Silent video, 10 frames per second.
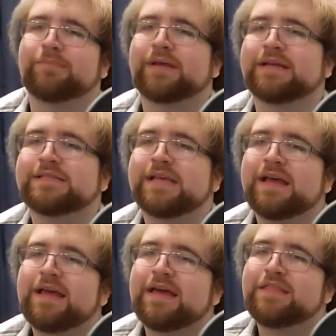because
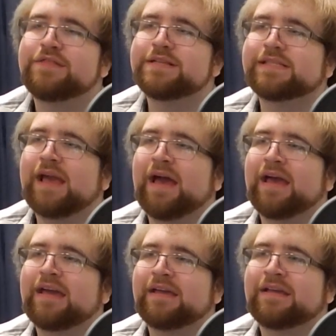this
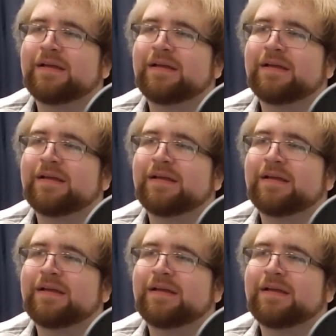guy,